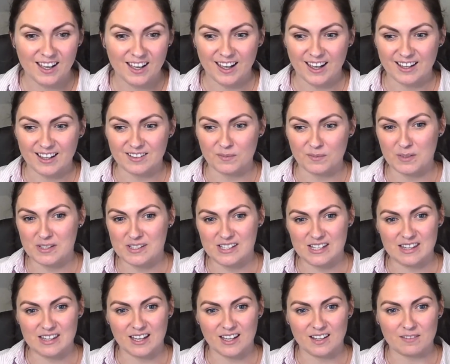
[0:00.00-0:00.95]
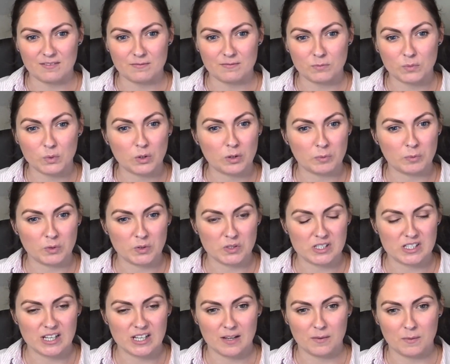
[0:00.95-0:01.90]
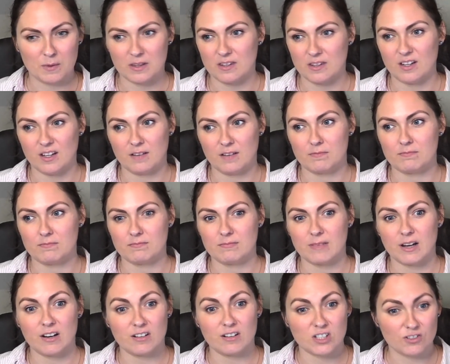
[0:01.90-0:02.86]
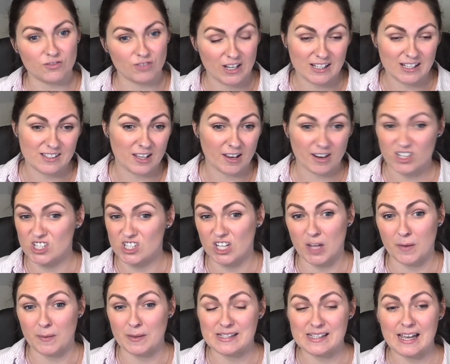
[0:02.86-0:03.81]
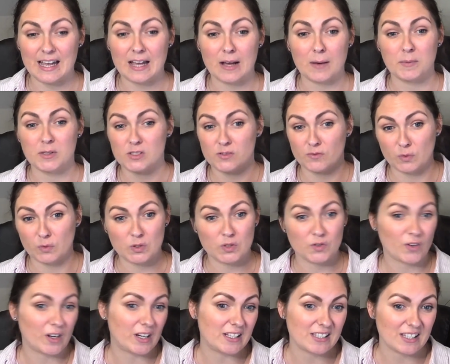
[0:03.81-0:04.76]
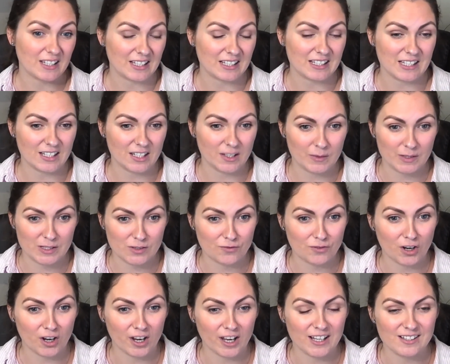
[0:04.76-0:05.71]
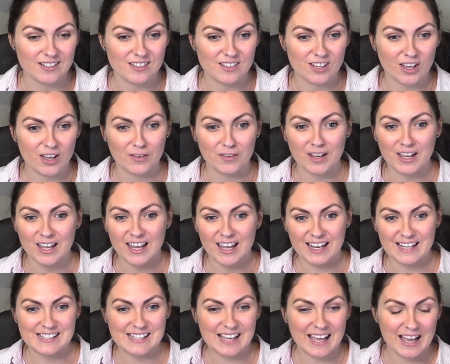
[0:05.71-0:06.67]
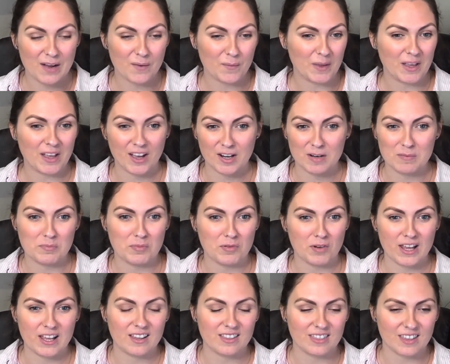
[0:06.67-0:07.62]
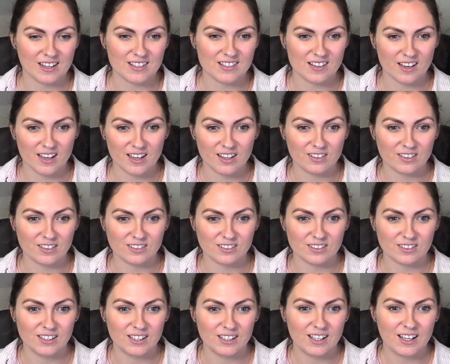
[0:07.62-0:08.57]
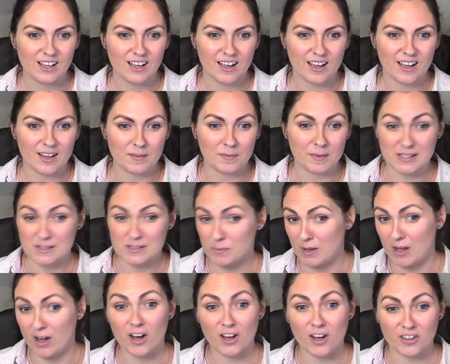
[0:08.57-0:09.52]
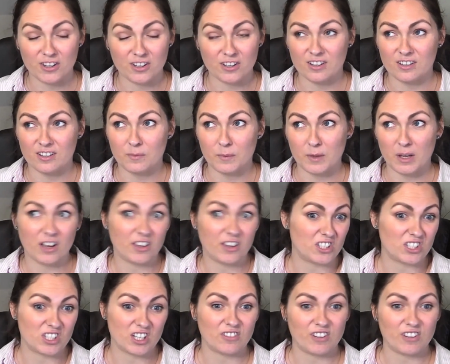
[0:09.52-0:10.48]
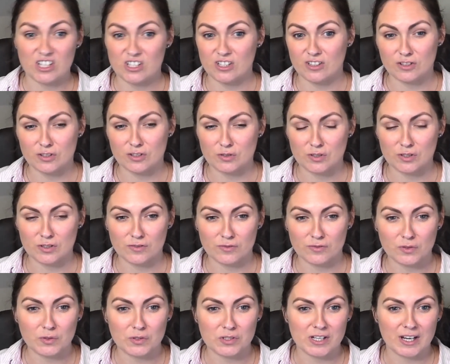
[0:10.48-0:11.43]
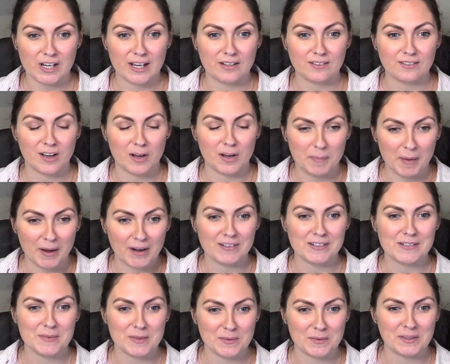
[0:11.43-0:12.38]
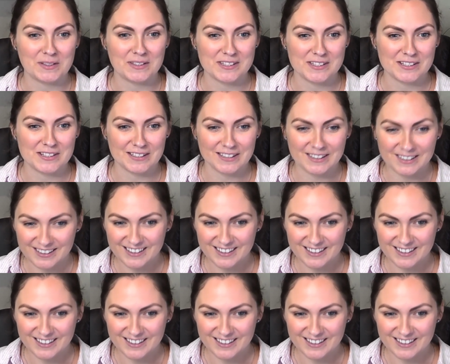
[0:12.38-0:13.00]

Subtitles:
And we see that more and more today with marriage rates are actually going down, but divorce rates are continuing to rise. So it's how we kind of break that cycle, as we are the generation of children divorced now. Our parents are the ones to